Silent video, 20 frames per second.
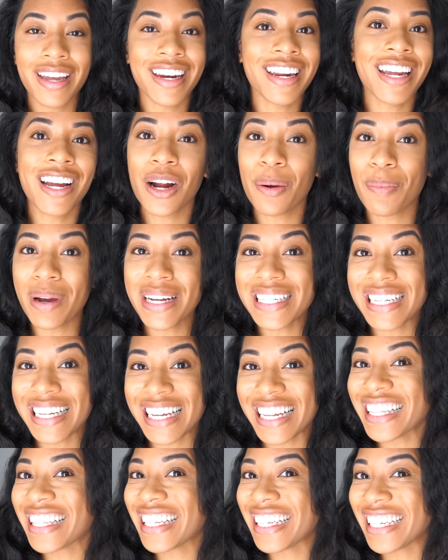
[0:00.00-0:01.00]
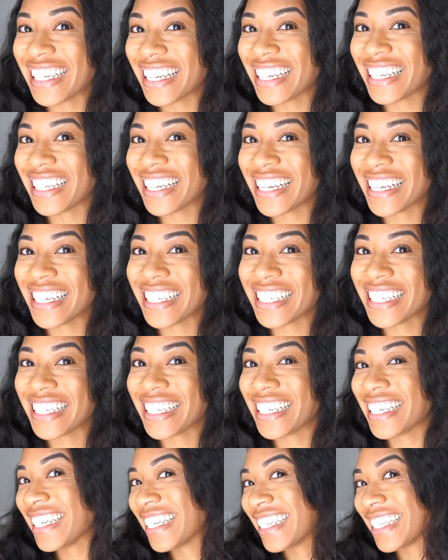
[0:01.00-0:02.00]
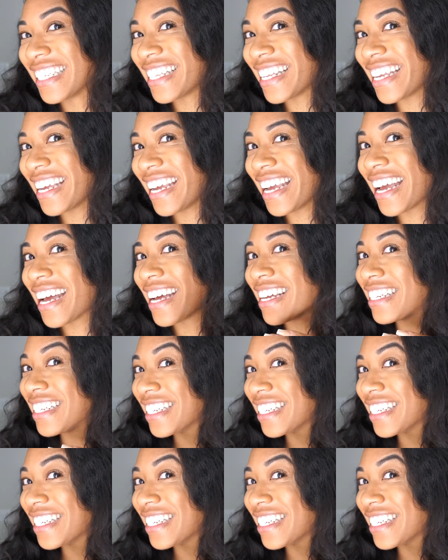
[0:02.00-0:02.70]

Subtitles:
and here are my teeth. See?